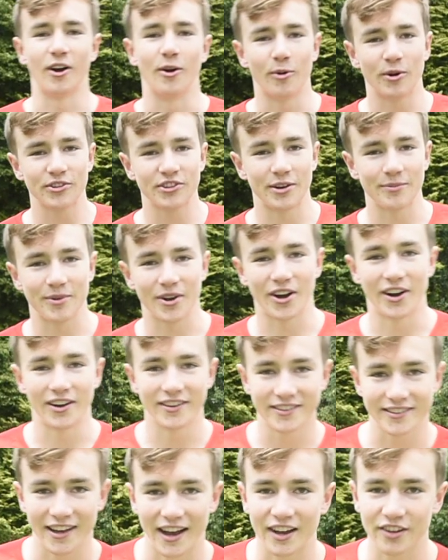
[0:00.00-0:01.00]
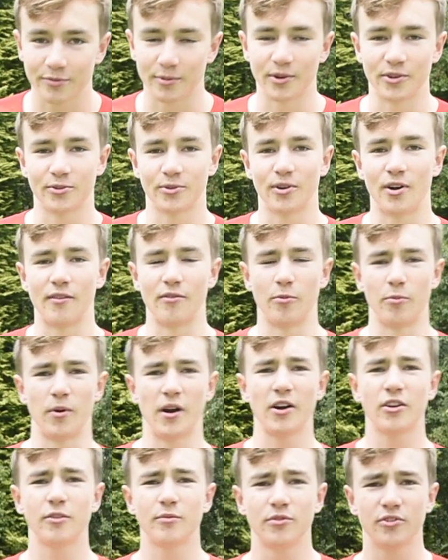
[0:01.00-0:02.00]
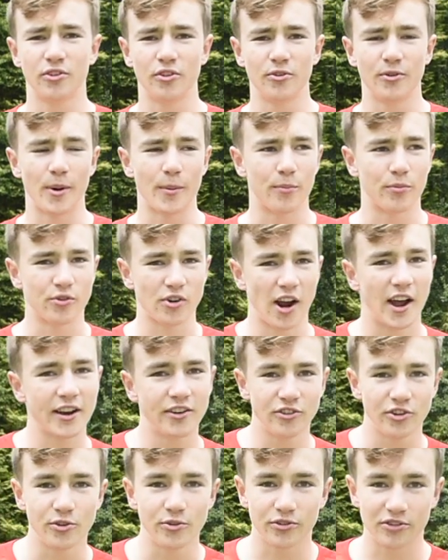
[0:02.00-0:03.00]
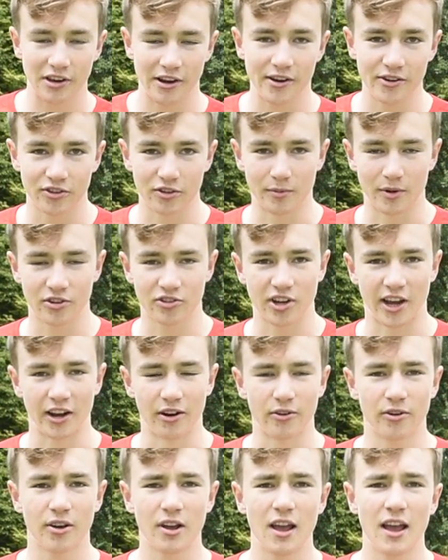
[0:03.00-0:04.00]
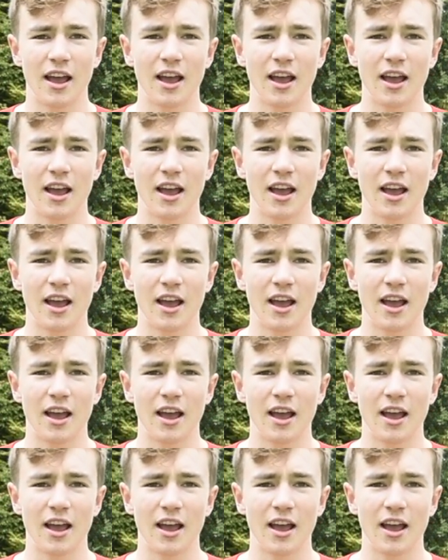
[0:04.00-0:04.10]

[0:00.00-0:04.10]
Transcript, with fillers: what's up guys, it's Hazman12 and welcome to a brand new series on my channel